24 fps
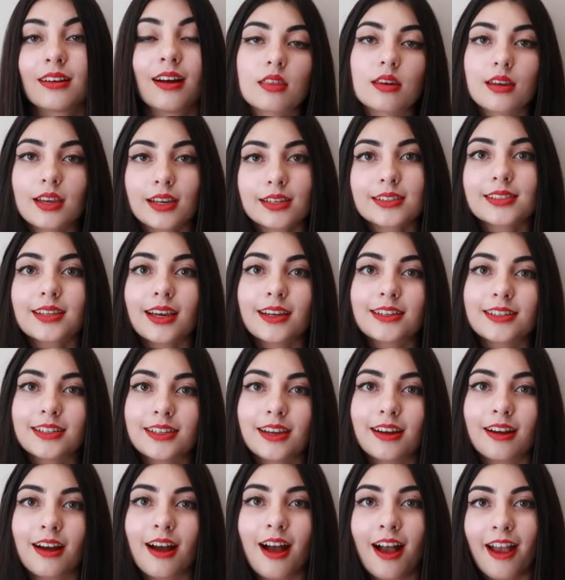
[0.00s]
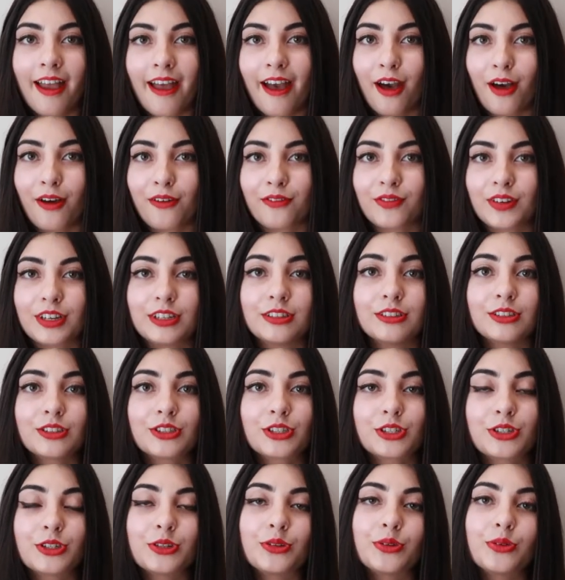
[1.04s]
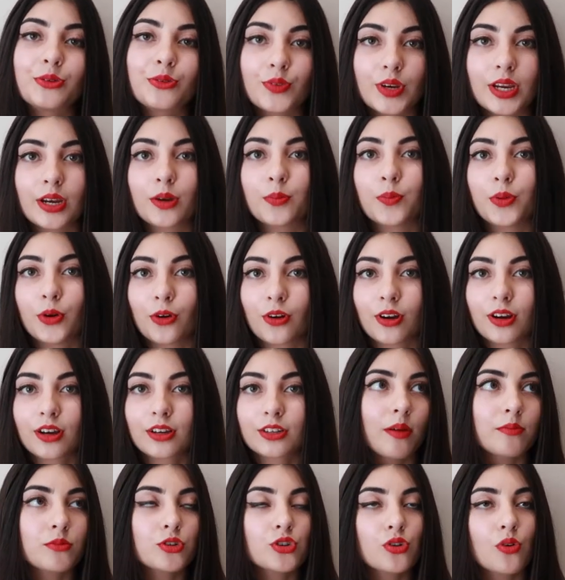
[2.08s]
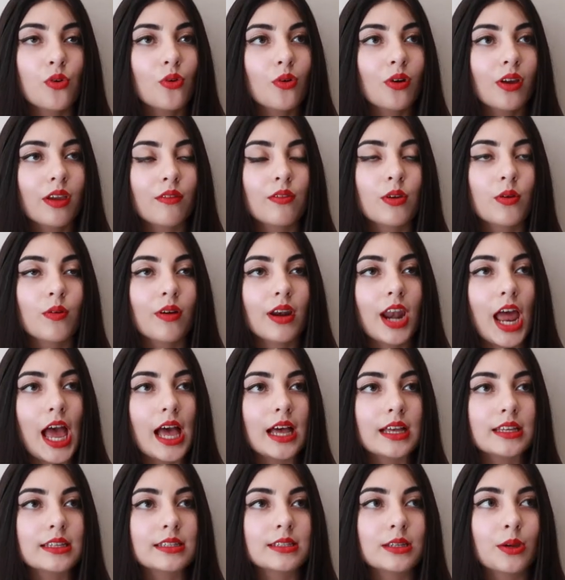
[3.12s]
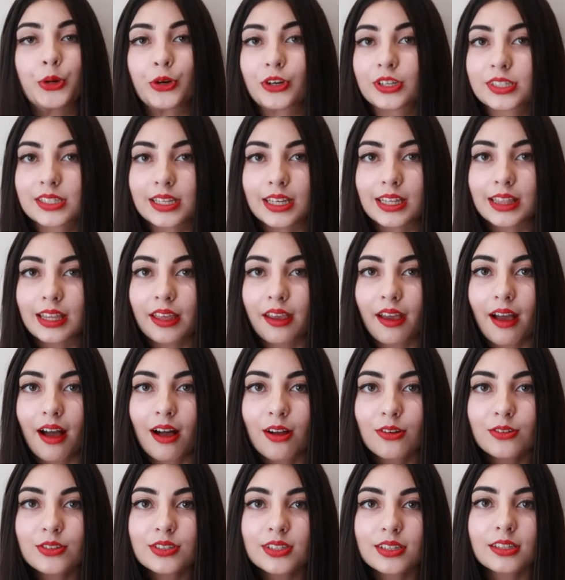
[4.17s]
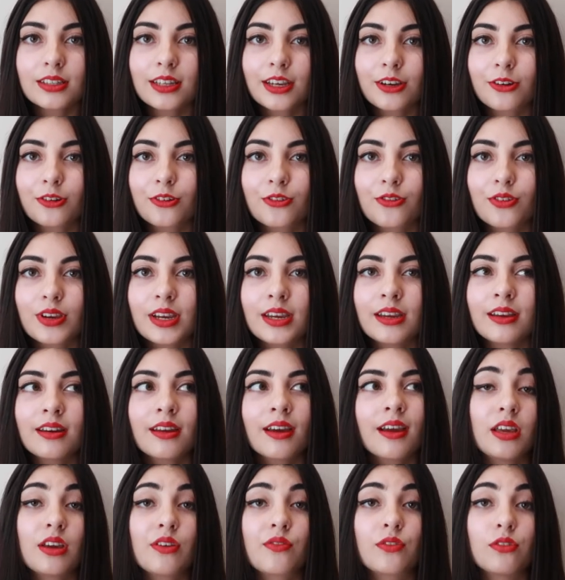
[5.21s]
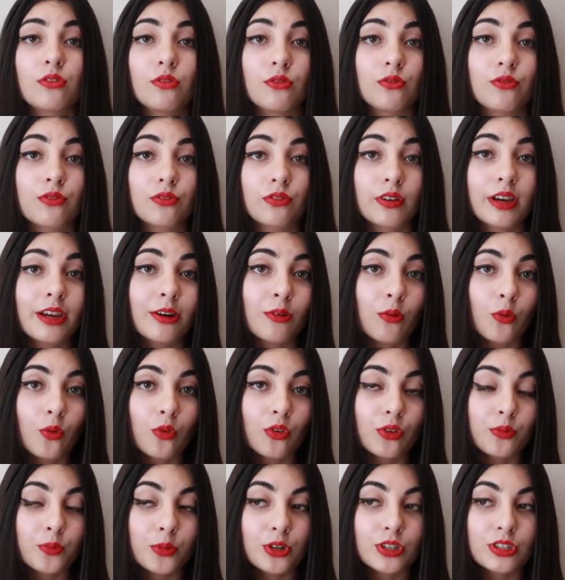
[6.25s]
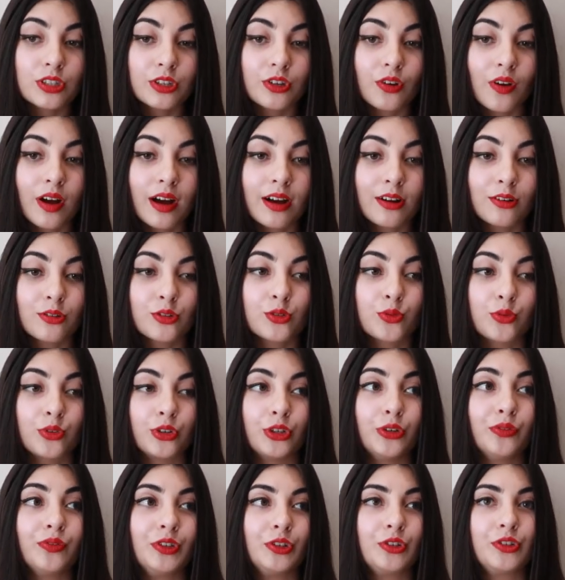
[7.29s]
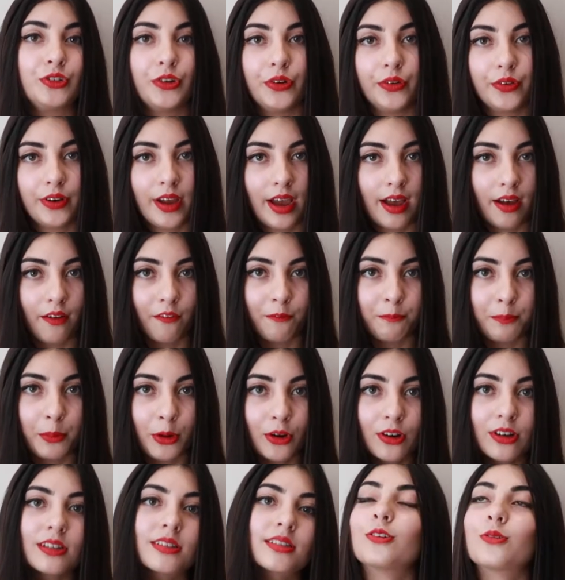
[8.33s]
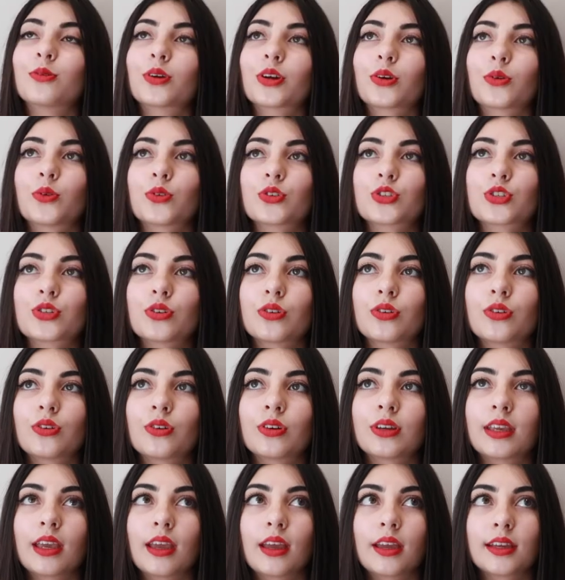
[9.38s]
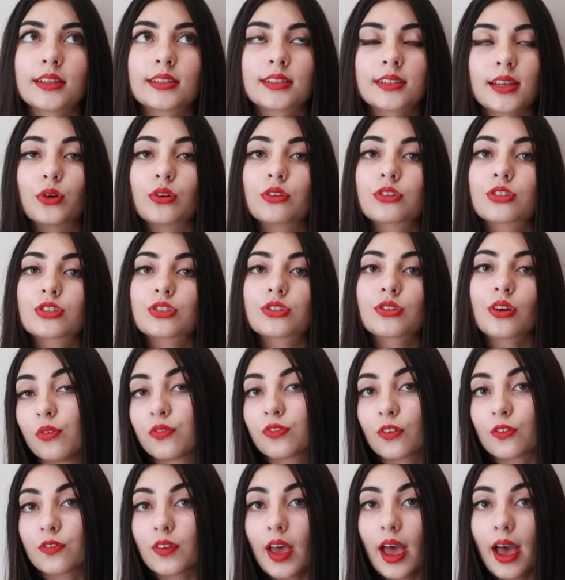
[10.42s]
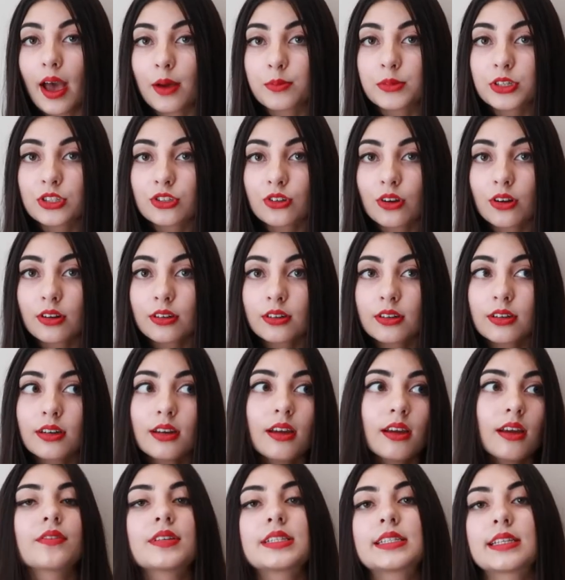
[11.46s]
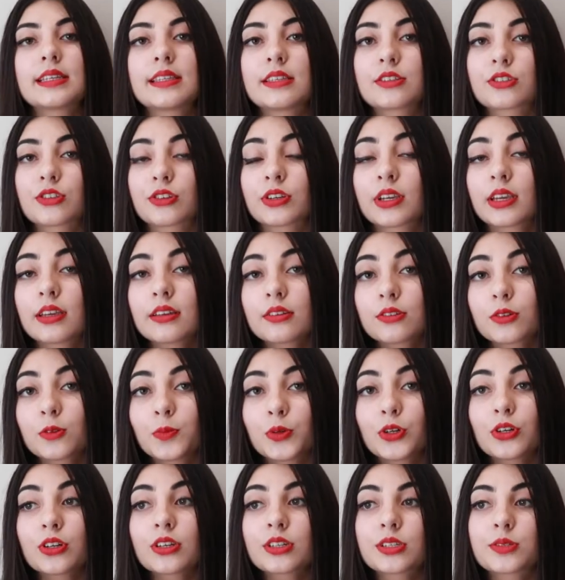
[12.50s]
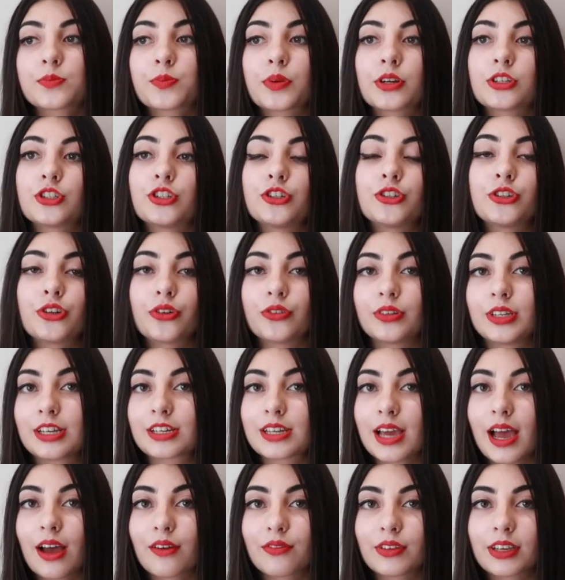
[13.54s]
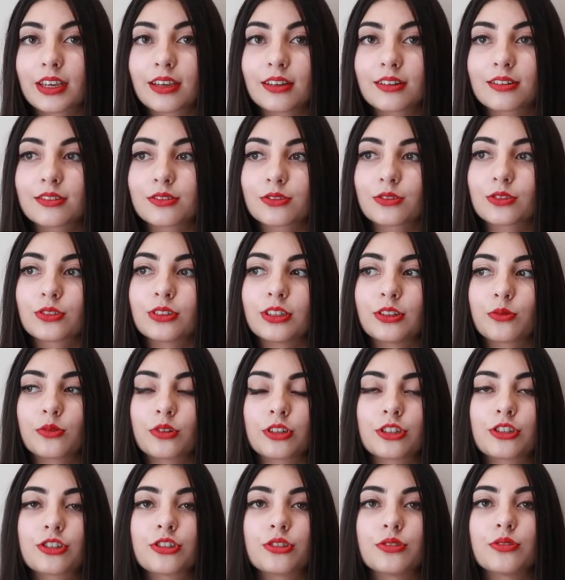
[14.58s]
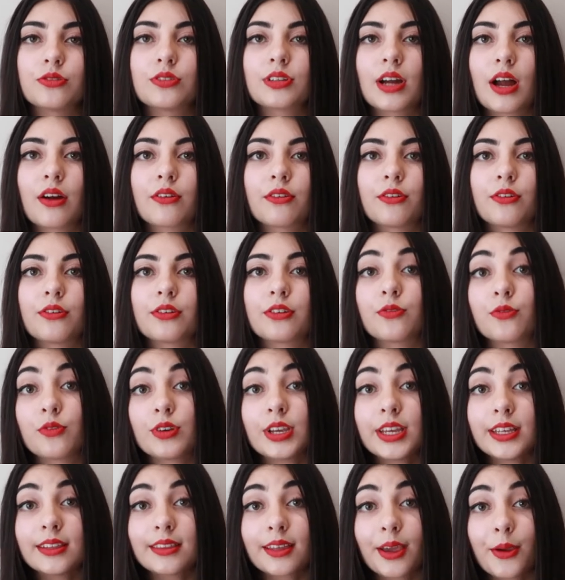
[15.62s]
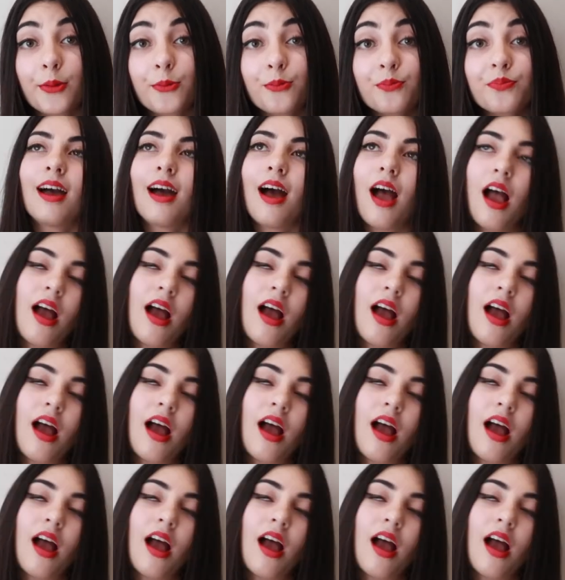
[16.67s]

The next idea I have is to read a book. I'm sure everyone has books in their house that they could read. If you've read all the books in your house, or if you don't have books, you can also get books off of Amazon. Obviously these are Kindle books, but you don't need to have a Kindle in order to download and read them.